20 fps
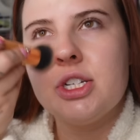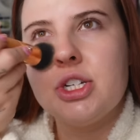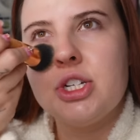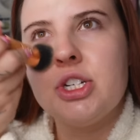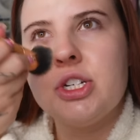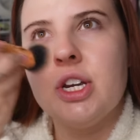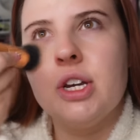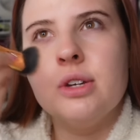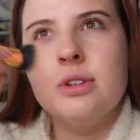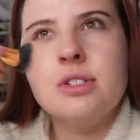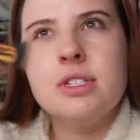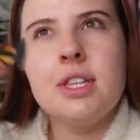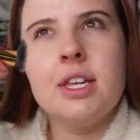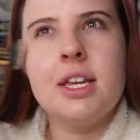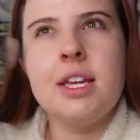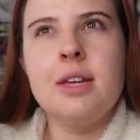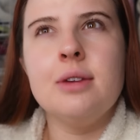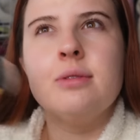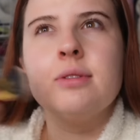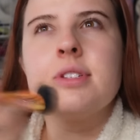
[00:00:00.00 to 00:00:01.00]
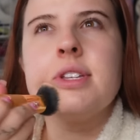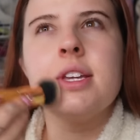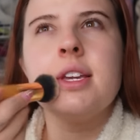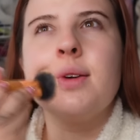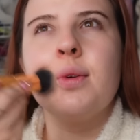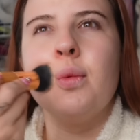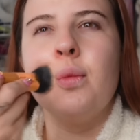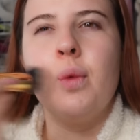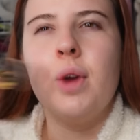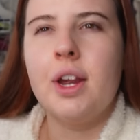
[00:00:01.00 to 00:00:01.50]
shows that he was
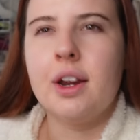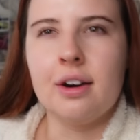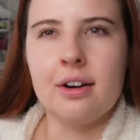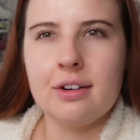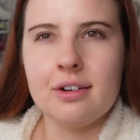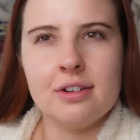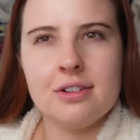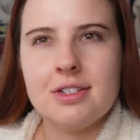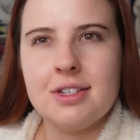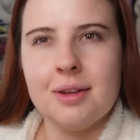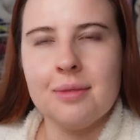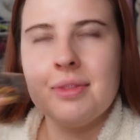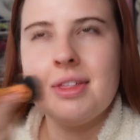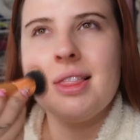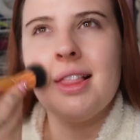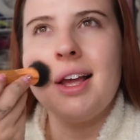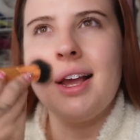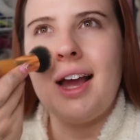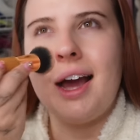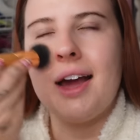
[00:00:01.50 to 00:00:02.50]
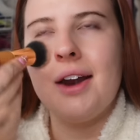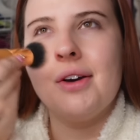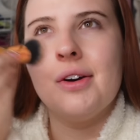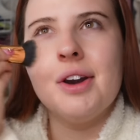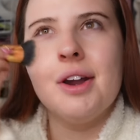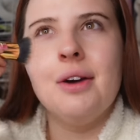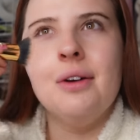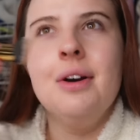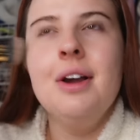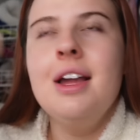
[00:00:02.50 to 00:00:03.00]
like weird or something. Like, I don't
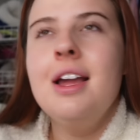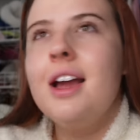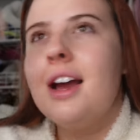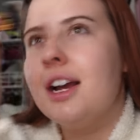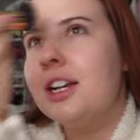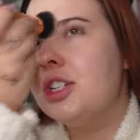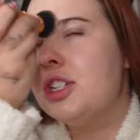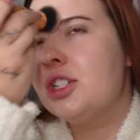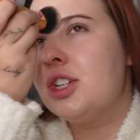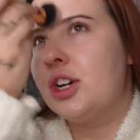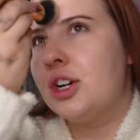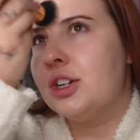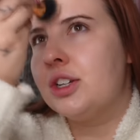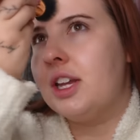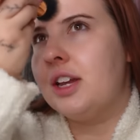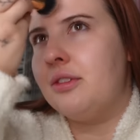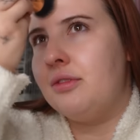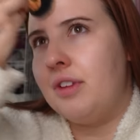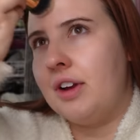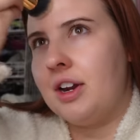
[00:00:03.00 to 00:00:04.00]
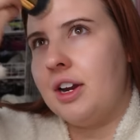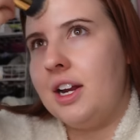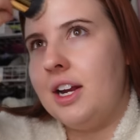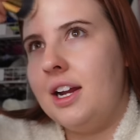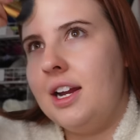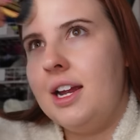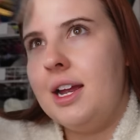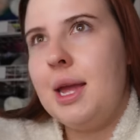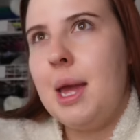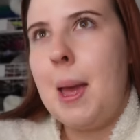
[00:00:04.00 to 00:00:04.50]
know. I just heard like very
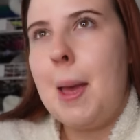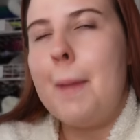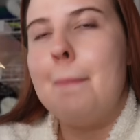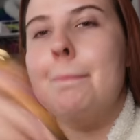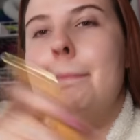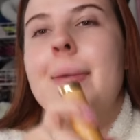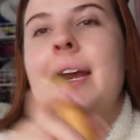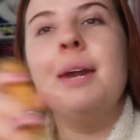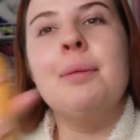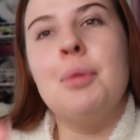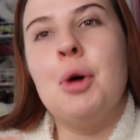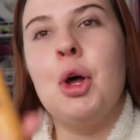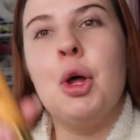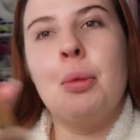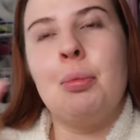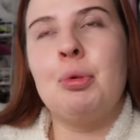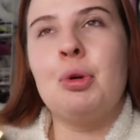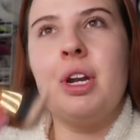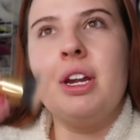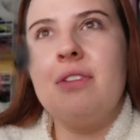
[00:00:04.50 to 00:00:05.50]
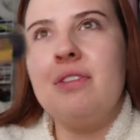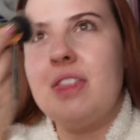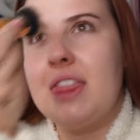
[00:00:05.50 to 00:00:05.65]
minimal, brief